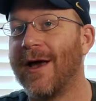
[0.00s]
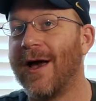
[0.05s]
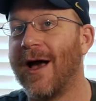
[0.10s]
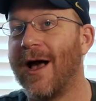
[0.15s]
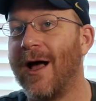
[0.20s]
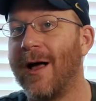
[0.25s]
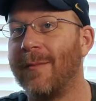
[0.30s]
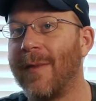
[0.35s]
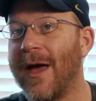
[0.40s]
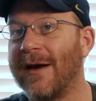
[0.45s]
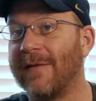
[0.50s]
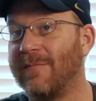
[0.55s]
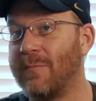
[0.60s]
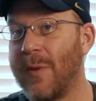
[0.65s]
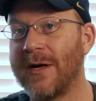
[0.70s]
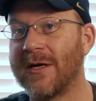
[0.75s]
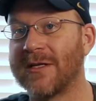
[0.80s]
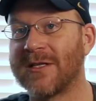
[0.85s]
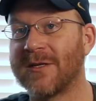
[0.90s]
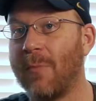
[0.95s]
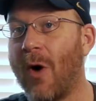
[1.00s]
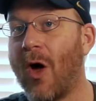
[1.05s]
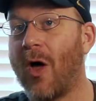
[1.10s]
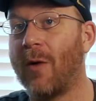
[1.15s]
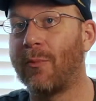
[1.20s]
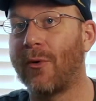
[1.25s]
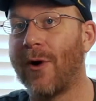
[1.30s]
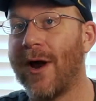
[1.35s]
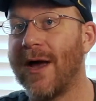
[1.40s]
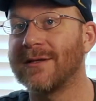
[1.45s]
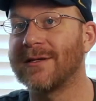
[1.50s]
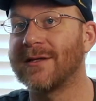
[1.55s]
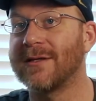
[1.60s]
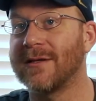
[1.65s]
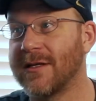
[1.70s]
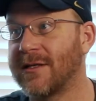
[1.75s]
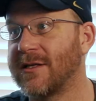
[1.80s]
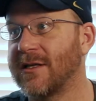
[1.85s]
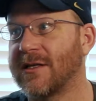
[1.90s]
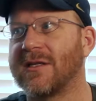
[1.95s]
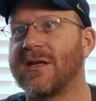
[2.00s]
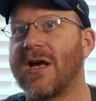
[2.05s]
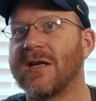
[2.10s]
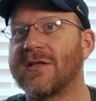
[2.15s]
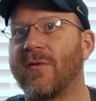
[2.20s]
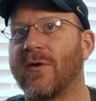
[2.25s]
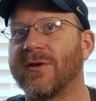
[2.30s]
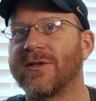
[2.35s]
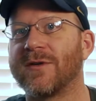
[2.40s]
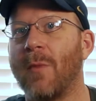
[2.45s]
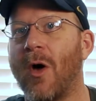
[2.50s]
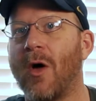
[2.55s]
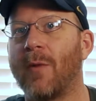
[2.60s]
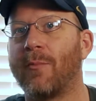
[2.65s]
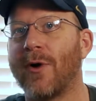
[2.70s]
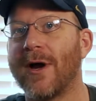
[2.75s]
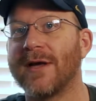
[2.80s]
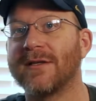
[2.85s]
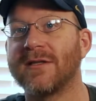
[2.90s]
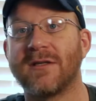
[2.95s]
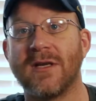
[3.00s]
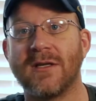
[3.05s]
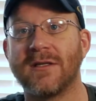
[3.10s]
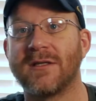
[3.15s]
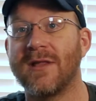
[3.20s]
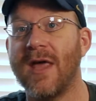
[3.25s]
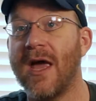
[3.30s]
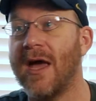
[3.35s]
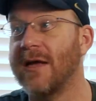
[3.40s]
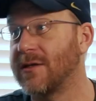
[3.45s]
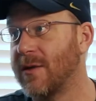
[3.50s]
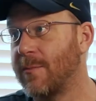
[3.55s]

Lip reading: and have been a successful small press since then.